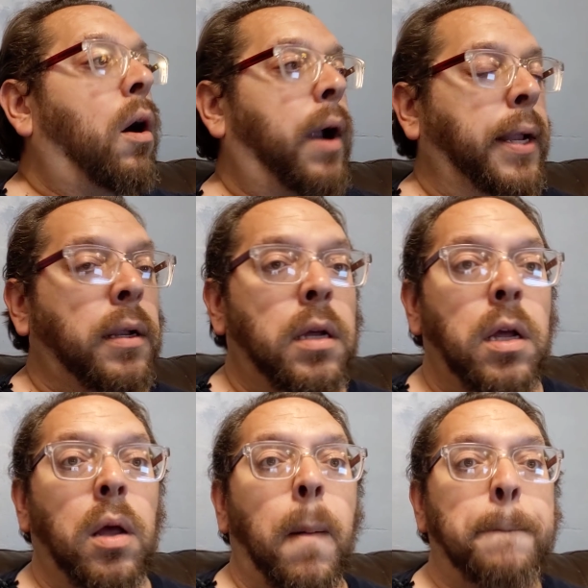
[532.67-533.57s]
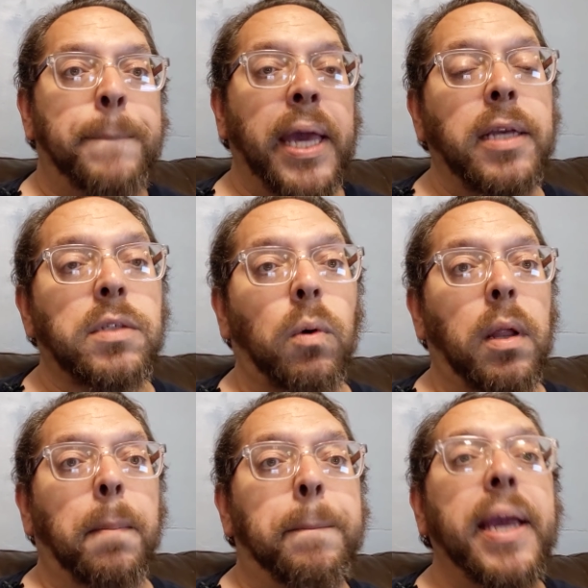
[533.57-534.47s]
All right, biggest
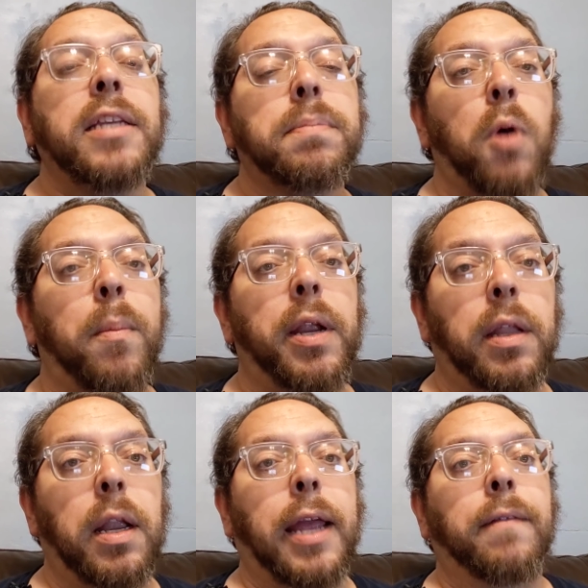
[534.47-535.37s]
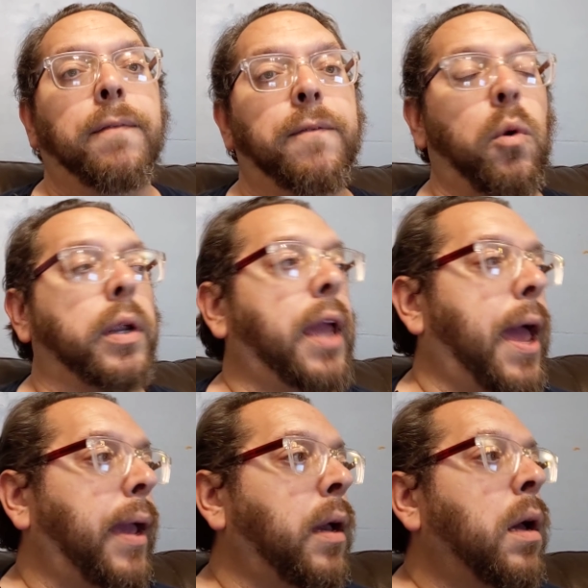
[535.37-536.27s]
one, of, biggest moment of the night for
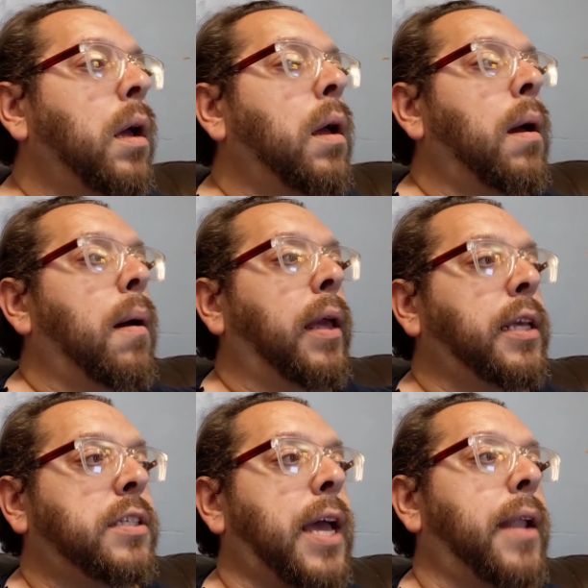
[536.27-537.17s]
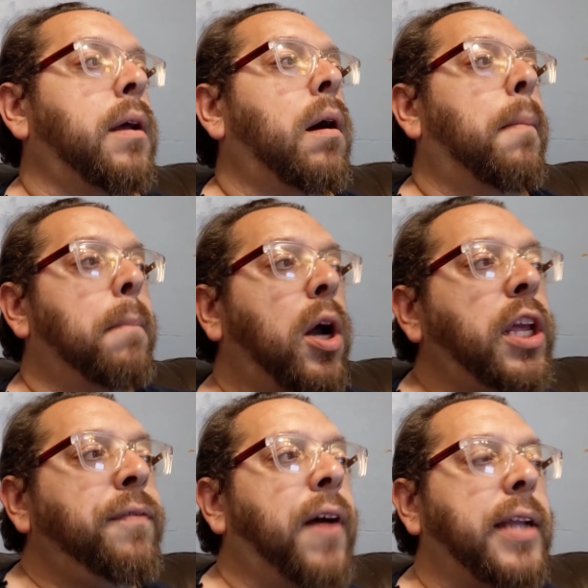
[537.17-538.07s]
Yang he said,
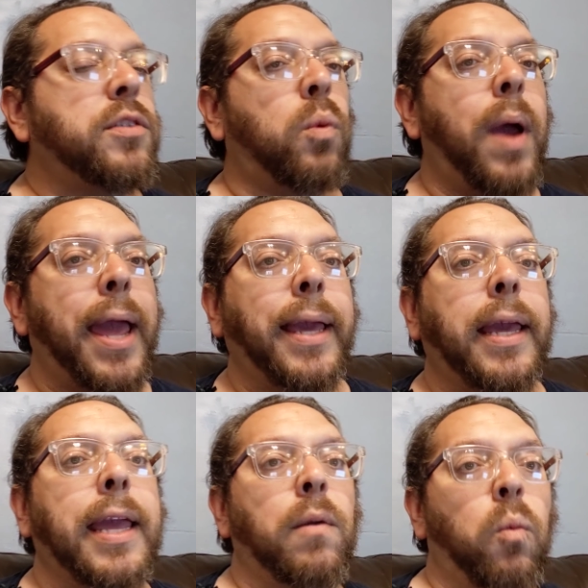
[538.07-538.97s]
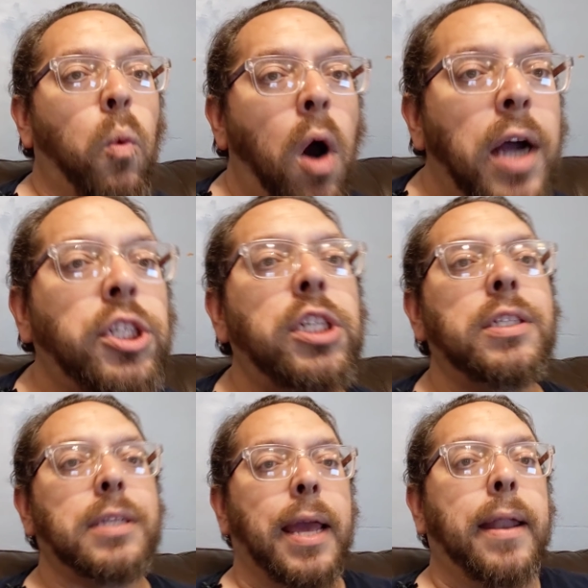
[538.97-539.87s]
money finds a way. It
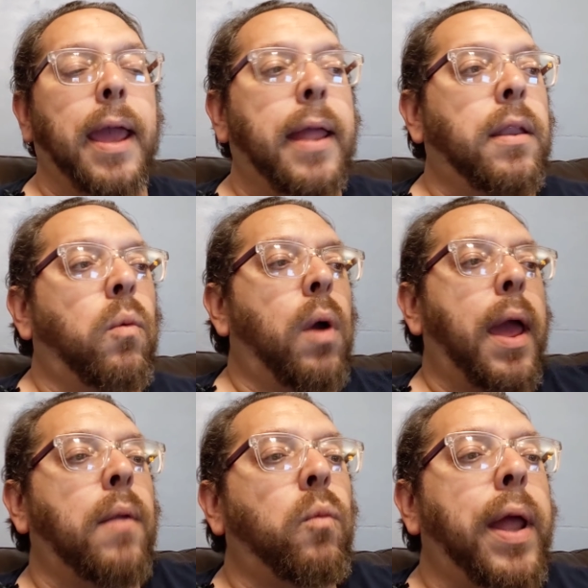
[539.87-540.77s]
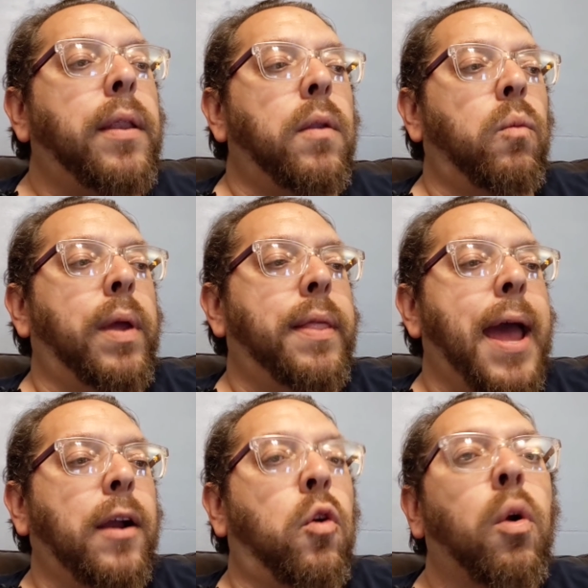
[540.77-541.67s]
washes and and and when when
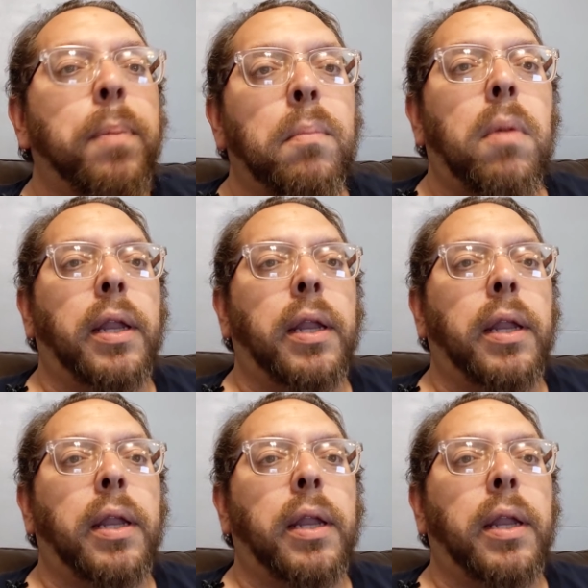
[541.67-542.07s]
that corporate